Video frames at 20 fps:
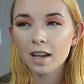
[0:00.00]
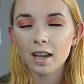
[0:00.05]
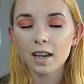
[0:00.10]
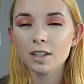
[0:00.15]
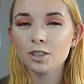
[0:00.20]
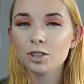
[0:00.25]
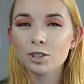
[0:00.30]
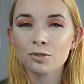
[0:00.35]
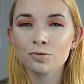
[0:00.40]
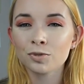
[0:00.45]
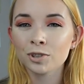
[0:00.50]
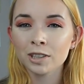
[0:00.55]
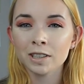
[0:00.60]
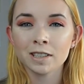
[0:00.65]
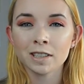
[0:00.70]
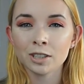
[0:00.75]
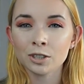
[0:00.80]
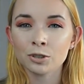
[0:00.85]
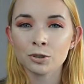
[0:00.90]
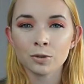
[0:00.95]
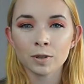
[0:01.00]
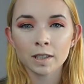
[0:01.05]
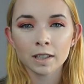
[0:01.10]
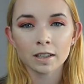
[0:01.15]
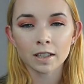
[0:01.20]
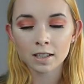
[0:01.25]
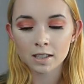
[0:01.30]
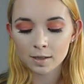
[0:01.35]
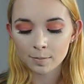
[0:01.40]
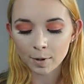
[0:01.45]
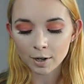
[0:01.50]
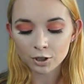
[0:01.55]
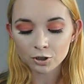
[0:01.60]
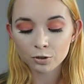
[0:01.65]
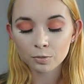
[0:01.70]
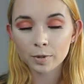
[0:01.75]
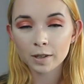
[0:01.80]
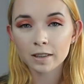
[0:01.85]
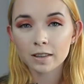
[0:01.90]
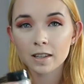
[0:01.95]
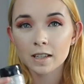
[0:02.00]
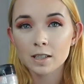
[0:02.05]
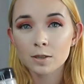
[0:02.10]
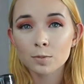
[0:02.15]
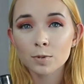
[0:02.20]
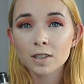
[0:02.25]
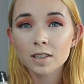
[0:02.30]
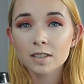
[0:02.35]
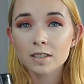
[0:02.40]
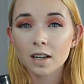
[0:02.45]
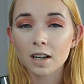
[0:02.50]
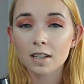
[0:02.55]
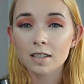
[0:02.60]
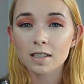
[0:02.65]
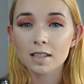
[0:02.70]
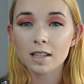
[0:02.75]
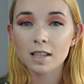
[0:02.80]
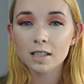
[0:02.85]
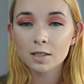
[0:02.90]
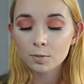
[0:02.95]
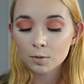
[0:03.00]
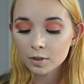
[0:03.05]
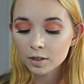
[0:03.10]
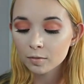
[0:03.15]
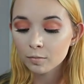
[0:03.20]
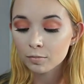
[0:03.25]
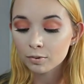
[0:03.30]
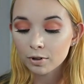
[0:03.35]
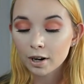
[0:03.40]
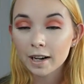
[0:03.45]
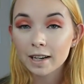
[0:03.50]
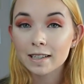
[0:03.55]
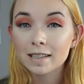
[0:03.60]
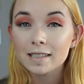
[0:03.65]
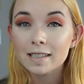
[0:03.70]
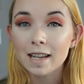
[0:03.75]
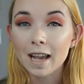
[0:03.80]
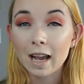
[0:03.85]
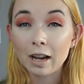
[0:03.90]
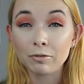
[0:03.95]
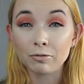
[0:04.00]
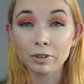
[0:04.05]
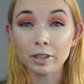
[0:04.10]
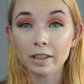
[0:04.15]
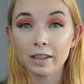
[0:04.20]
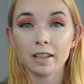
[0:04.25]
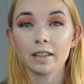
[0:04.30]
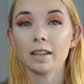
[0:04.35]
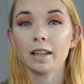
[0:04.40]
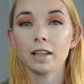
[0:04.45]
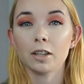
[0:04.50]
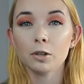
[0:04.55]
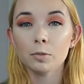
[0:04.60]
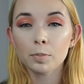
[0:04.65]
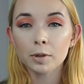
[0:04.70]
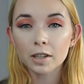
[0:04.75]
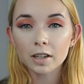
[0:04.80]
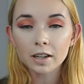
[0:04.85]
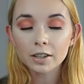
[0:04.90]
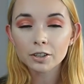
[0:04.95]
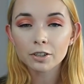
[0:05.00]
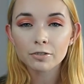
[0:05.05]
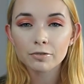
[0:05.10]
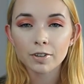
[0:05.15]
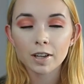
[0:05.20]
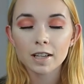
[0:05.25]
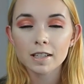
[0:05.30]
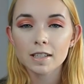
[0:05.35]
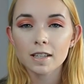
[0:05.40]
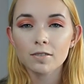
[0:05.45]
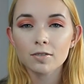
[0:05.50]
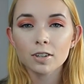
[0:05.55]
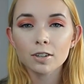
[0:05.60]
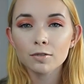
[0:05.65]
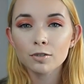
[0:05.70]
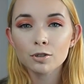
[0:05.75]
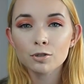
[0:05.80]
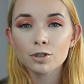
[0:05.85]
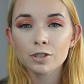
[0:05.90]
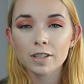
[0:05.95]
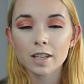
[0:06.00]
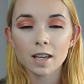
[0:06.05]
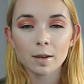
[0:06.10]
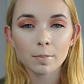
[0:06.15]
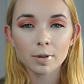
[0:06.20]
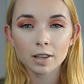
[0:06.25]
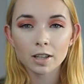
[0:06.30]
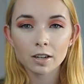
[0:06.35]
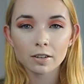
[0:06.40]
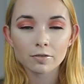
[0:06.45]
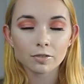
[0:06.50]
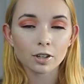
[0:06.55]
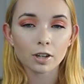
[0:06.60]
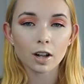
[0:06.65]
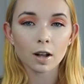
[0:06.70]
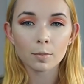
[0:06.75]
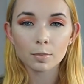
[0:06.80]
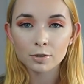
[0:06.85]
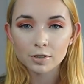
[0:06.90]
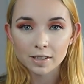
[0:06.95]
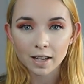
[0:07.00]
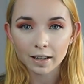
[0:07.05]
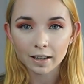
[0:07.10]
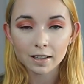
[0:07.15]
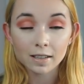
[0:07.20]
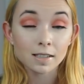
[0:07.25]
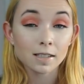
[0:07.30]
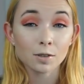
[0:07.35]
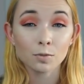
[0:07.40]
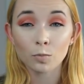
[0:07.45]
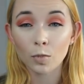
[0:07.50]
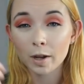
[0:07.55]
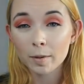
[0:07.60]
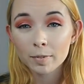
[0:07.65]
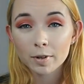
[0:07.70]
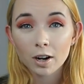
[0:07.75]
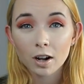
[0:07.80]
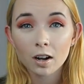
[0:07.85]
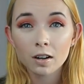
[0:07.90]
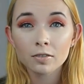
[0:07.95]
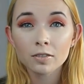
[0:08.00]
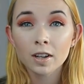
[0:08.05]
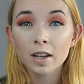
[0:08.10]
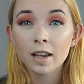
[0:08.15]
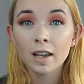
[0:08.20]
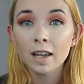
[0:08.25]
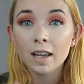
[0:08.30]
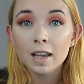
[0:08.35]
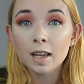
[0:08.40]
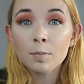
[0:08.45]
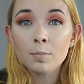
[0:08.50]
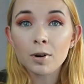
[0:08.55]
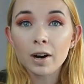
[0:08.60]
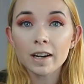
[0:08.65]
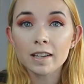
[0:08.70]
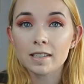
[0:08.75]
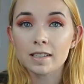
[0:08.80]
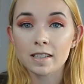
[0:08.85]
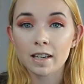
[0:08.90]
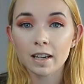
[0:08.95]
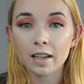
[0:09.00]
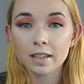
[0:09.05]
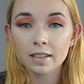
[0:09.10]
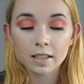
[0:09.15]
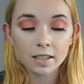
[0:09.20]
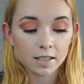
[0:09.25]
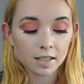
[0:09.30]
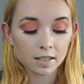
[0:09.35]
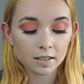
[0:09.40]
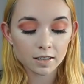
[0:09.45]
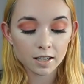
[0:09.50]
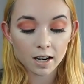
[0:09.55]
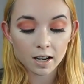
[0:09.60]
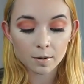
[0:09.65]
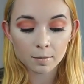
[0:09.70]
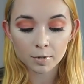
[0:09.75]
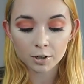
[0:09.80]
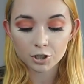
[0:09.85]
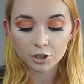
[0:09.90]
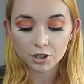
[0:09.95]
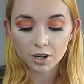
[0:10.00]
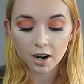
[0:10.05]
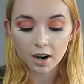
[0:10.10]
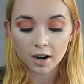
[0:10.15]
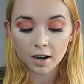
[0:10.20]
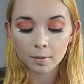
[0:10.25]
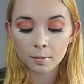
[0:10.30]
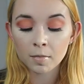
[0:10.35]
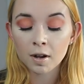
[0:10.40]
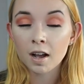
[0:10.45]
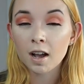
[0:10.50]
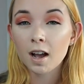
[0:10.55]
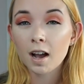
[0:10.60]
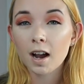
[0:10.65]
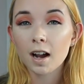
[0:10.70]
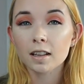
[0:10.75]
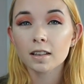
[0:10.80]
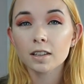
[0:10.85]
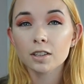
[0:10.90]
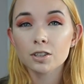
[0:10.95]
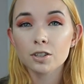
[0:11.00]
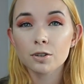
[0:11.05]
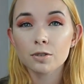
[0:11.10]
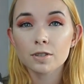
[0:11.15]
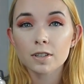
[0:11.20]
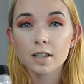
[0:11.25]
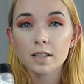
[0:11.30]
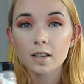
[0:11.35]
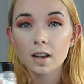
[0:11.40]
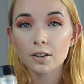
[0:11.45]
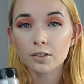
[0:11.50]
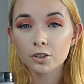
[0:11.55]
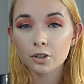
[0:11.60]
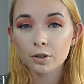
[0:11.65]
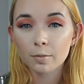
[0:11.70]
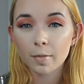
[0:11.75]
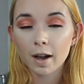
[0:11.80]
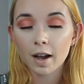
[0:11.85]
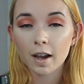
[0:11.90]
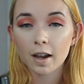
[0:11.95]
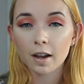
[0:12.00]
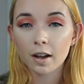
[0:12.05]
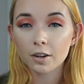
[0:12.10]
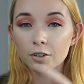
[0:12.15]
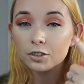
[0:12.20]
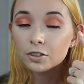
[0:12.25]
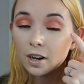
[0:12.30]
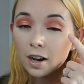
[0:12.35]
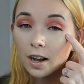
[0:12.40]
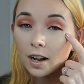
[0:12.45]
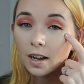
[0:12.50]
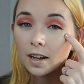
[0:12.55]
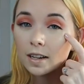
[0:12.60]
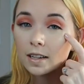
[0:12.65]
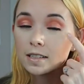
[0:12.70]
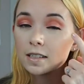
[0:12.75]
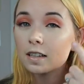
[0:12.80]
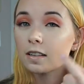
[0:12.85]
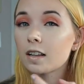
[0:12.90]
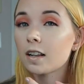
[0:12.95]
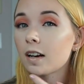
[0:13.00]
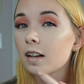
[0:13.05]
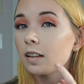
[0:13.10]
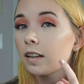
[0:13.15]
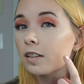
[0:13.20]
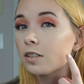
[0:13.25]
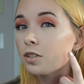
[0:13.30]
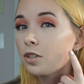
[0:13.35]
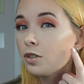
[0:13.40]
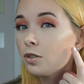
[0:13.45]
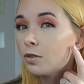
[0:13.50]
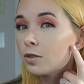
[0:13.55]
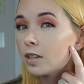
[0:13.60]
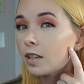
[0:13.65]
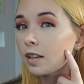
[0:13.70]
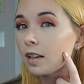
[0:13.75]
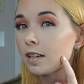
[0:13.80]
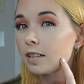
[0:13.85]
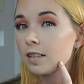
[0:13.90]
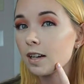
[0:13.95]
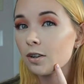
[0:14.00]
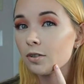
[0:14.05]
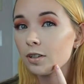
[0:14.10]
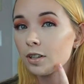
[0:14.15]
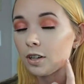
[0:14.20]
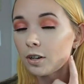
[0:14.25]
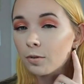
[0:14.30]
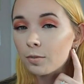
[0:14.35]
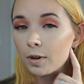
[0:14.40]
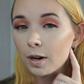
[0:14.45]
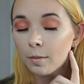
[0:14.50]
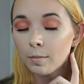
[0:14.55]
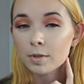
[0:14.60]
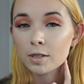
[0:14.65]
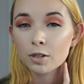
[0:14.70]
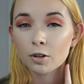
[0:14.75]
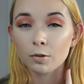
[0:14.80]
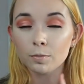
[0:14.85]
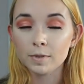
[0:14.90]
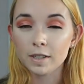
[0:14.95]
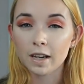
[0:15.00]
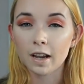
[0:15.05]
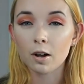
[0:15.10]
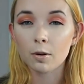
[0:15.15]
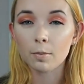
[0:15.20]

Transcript: It just really didn't do anything special but this one does. This one brightens everything. Like you put it on your face even if you just keep it there for a couple seconds and wipe it off it brightens it. It doesn't take much time. I like to use this under my under eyes and then I like to use it like down here when I'm sculpting